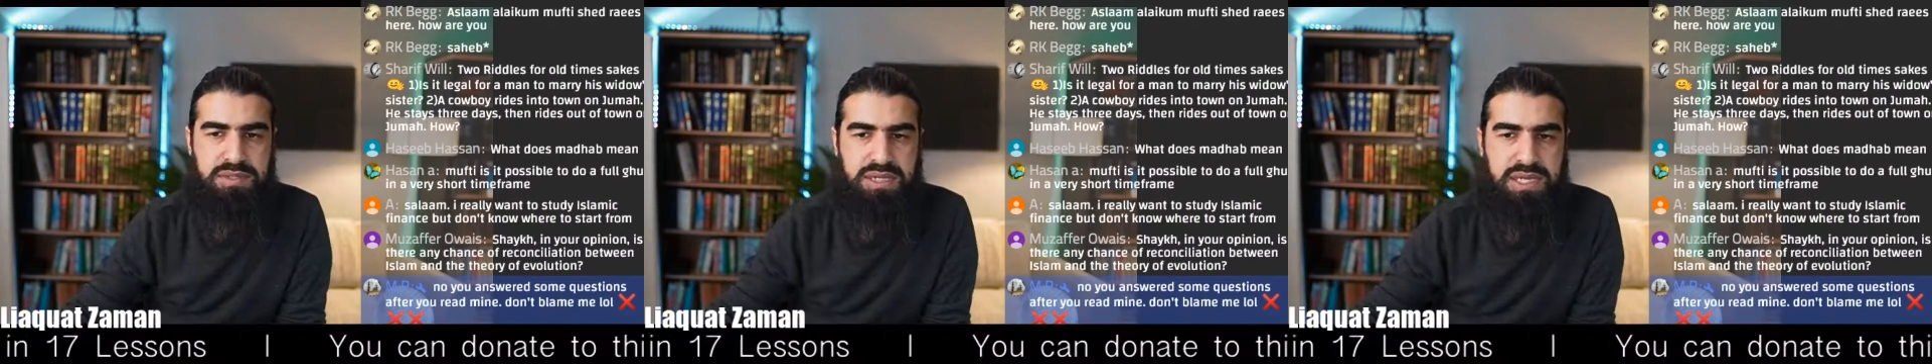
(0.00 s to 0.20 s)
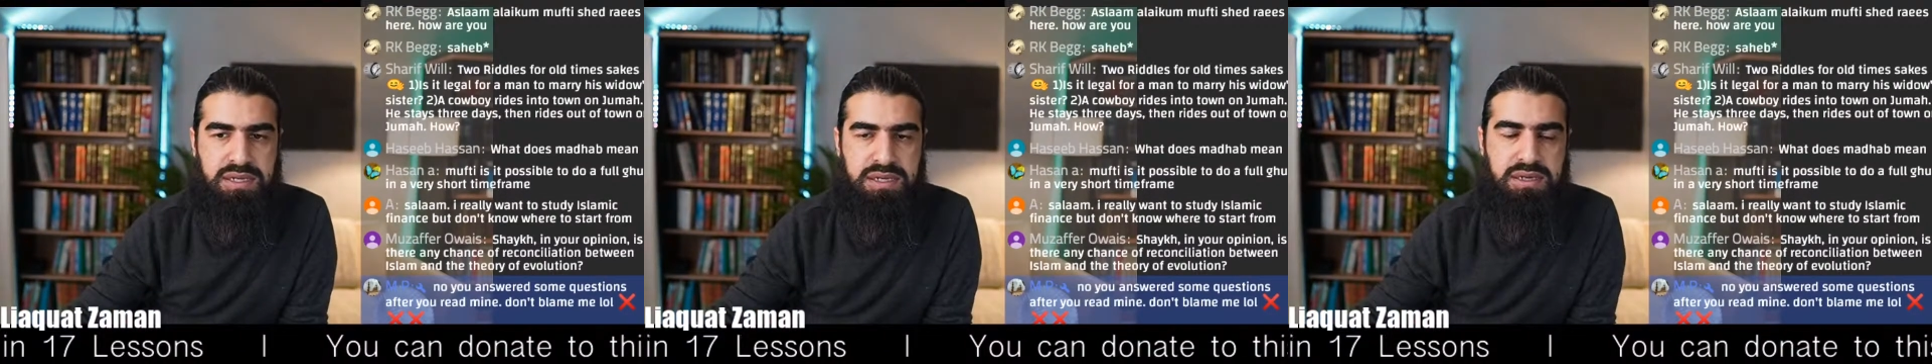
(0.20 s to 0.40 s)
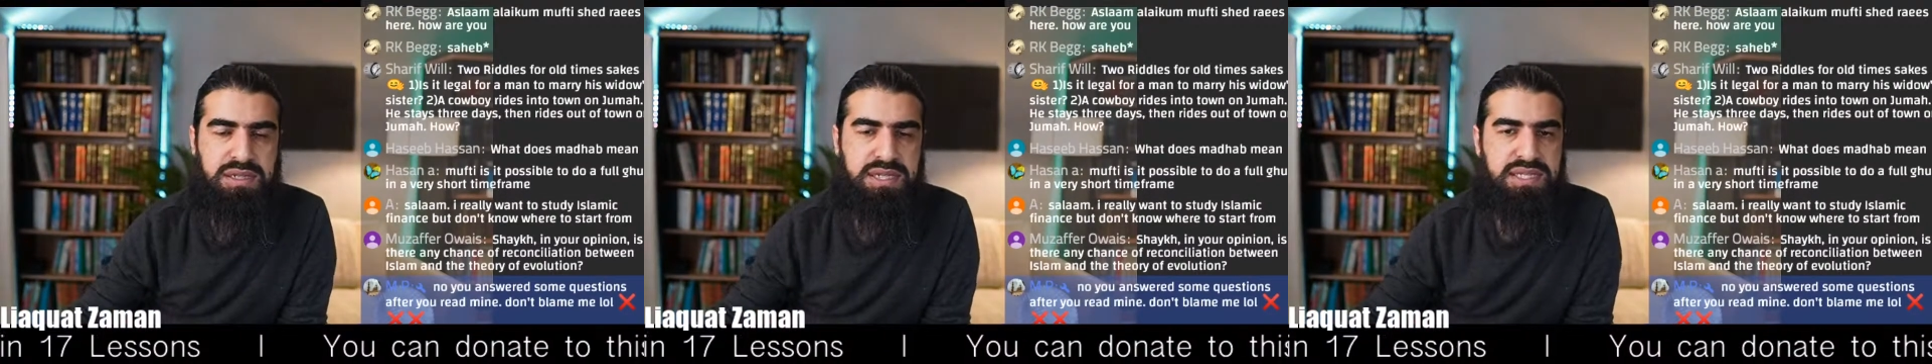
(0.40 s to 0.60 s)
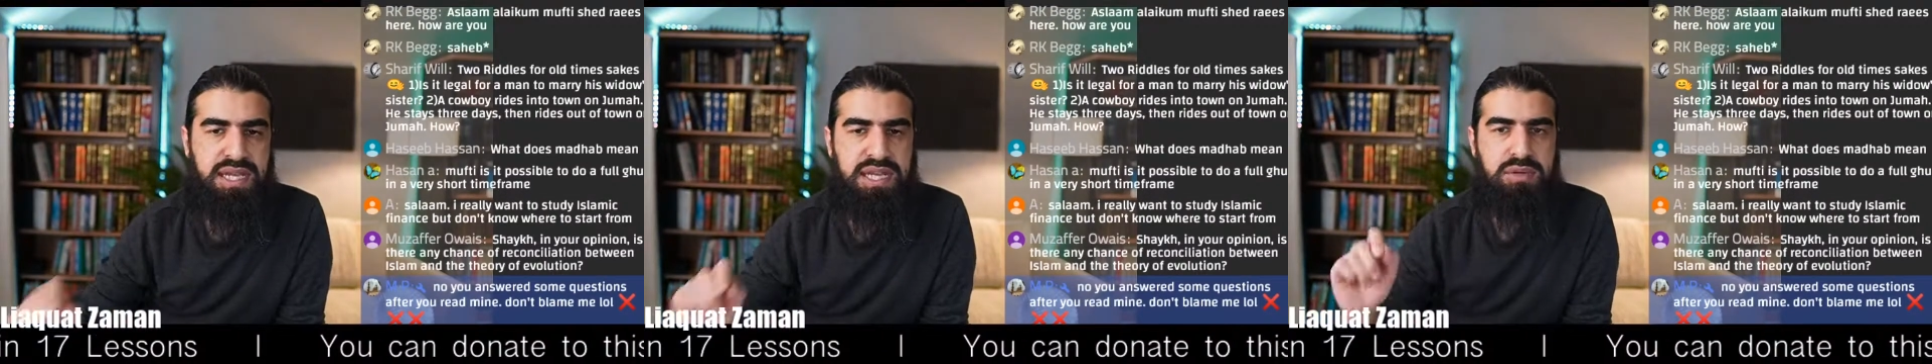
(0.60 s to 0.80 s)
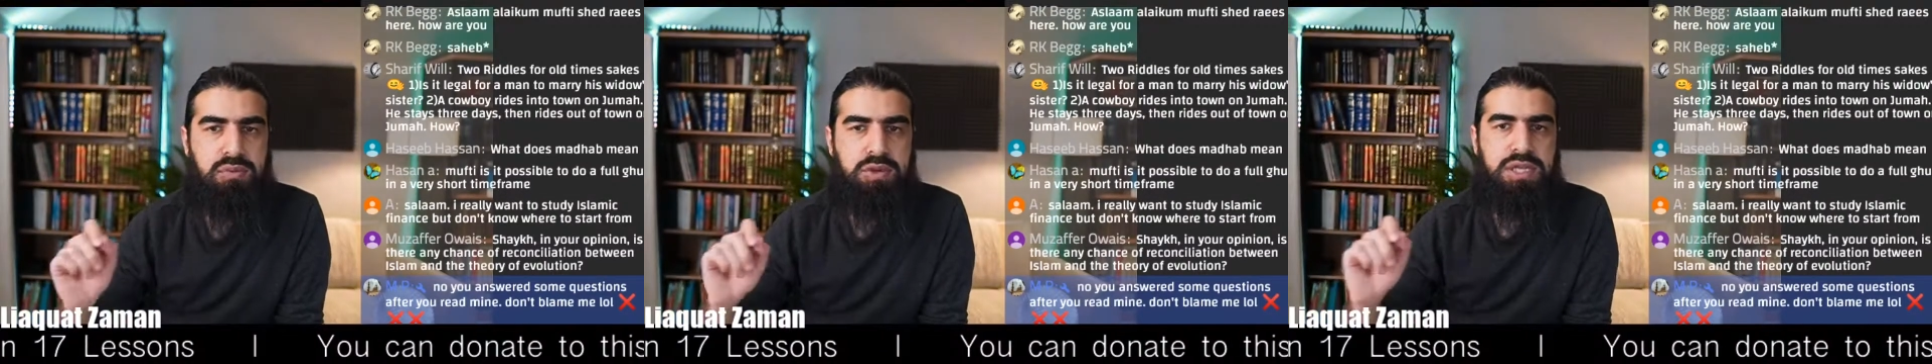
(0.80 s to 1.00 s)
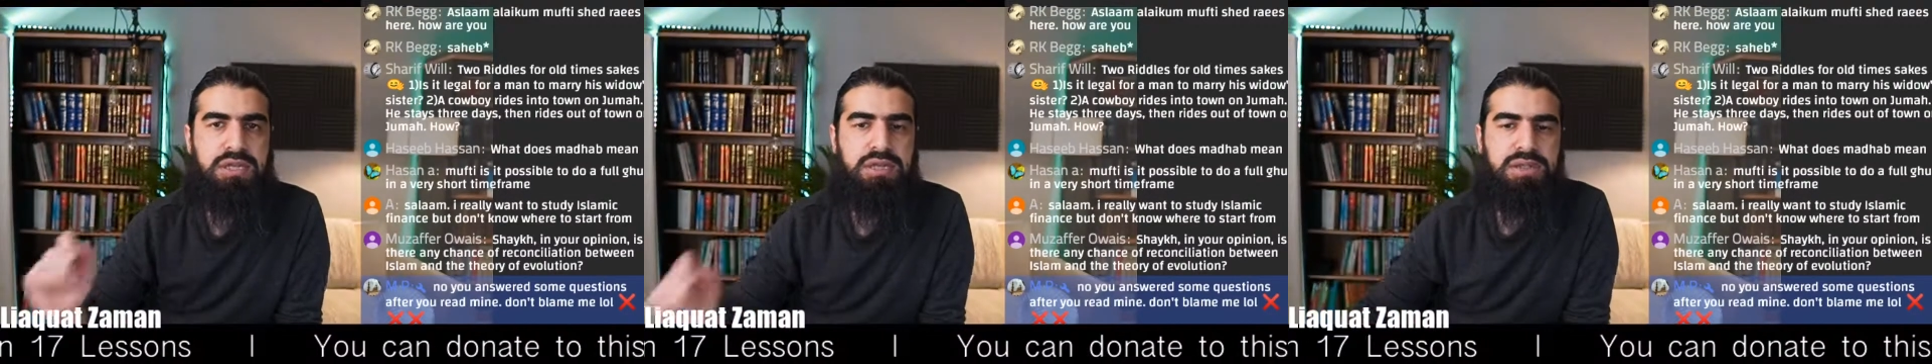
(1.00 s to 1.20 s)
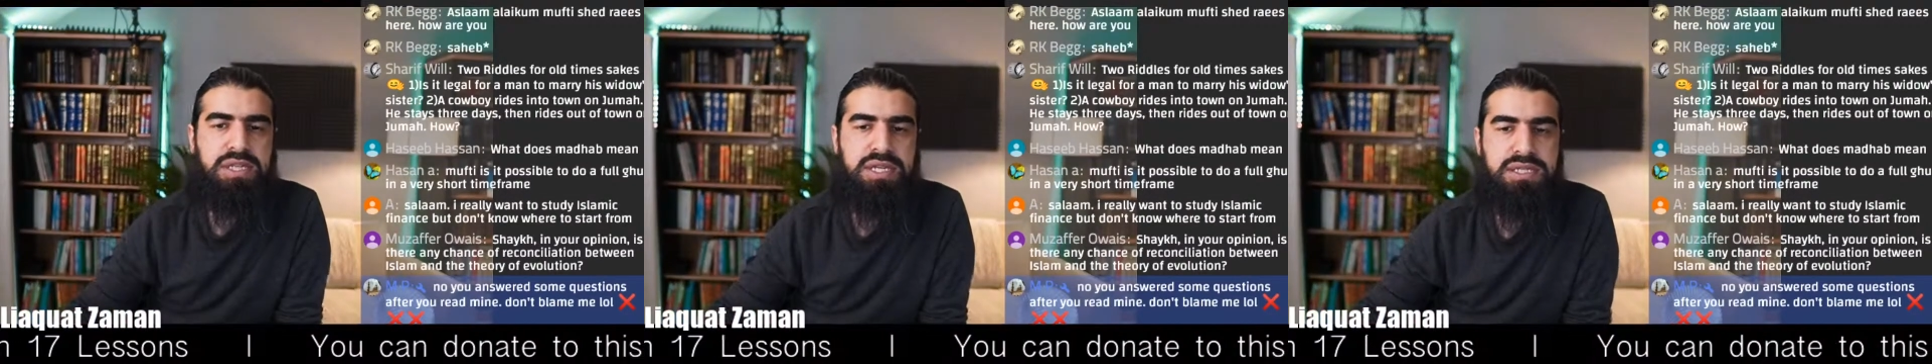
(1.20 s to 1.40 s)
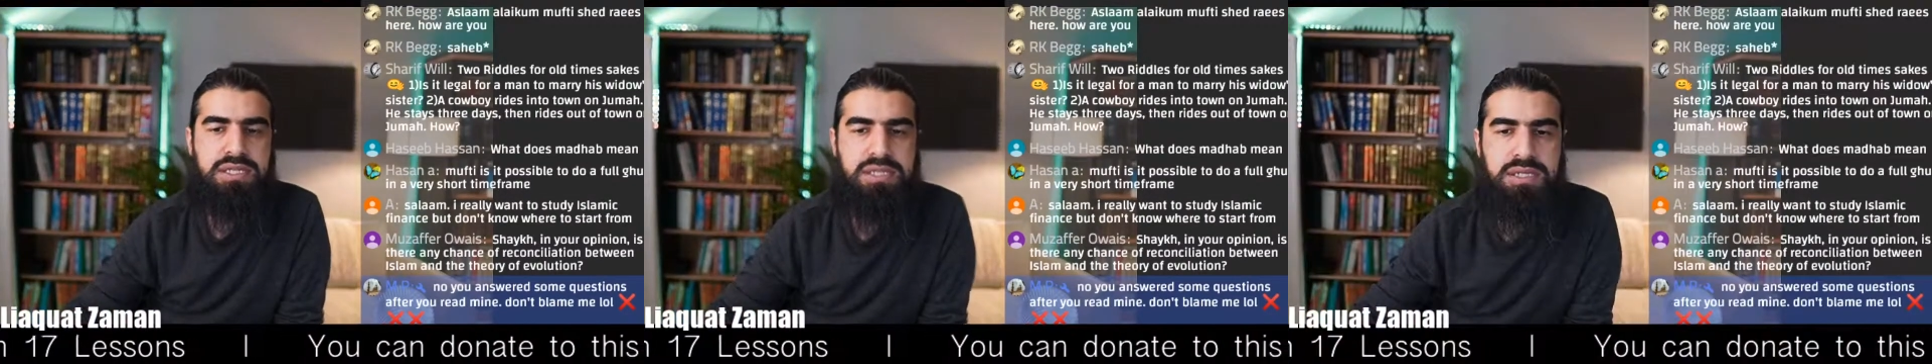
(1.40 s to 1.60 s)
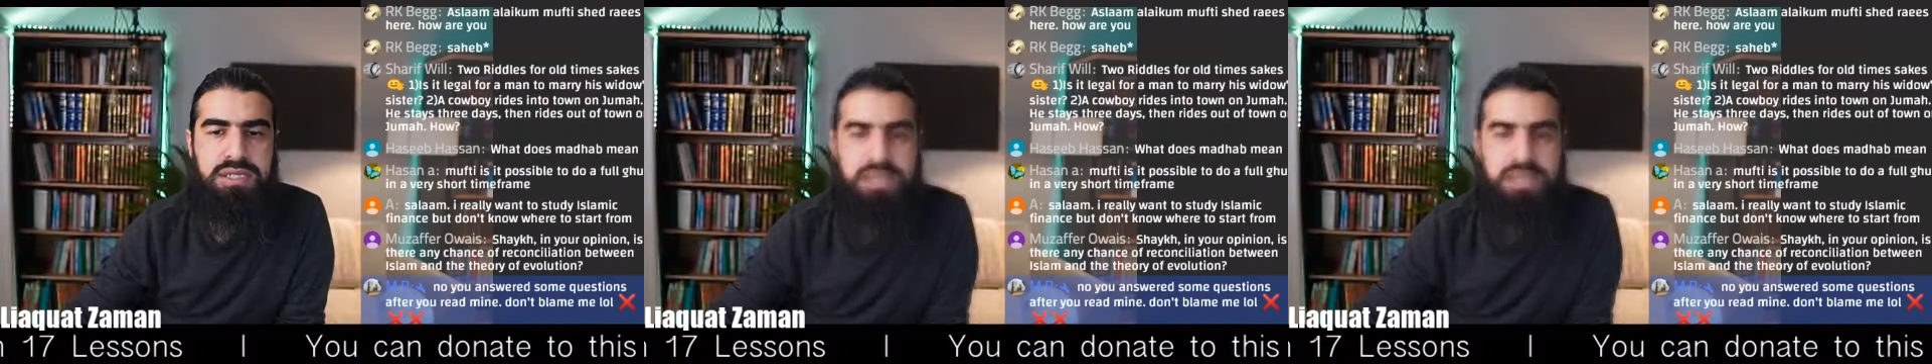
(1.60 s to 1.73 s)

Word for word: like on the side working on things,